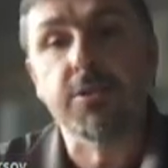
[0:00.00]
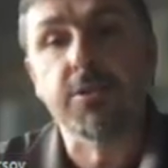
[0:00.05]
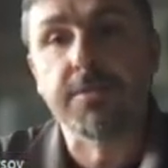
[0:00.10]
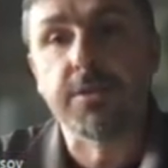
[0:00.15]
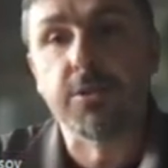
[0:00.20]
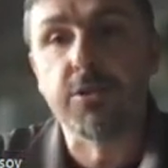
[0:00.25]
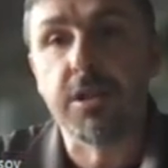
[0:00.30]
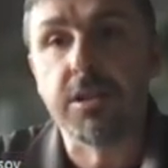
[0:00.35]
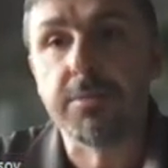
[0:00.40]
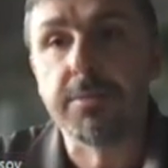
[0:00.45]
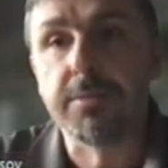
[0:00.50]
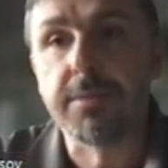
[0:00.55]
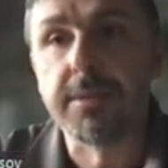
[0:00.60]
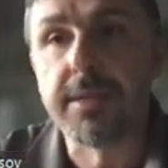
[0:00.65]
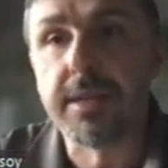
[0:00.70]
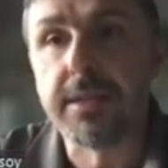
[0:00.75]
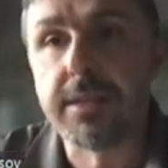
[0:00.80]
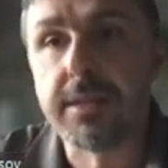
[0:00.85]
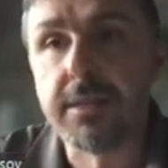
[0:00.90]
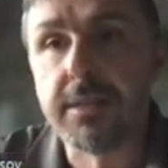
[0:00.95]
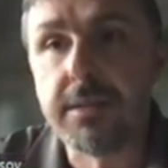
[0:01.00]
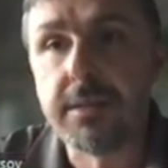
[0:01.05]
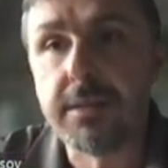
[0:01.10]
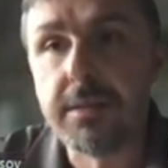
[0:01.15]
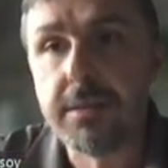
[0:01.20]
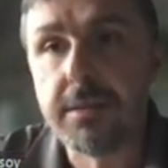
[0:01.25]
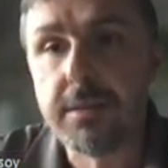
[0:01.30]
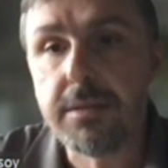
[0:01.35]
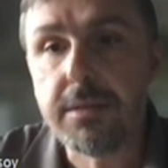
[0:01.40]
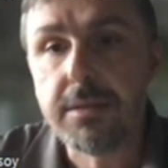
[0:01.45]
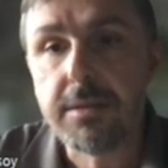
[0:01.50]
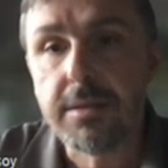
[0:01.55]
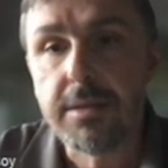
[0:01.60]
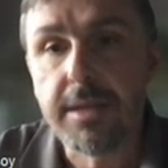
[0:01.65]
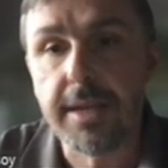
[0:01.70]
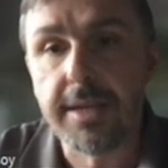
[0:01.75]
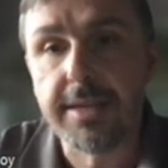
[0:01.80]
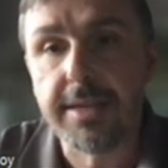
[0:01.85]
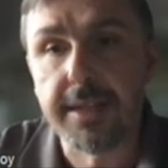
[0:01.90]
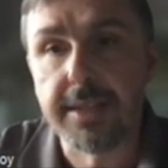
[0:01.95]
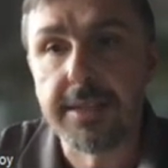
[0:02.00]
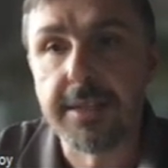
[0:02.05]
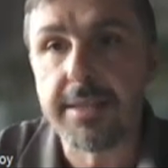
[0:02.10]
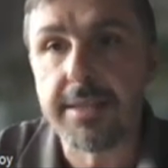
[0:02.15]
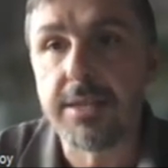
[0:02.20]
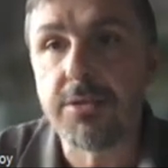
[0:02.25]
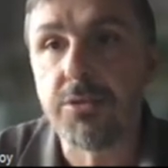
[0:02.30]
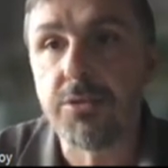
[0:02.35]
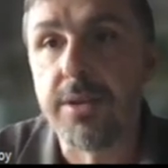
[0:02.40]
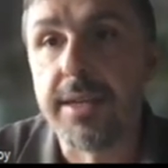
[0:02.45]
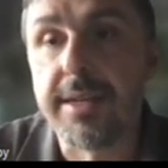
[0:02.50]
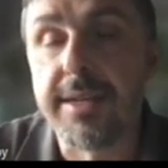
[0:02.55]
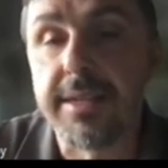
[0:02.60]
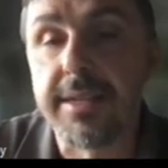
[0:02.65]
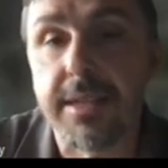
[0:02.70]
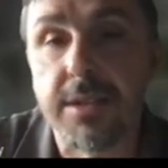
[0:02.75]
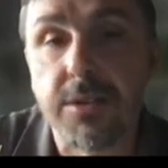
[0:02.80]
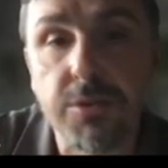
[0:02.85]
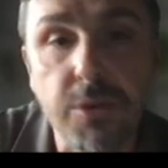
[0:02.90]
of the solvable radical increases as Q increases.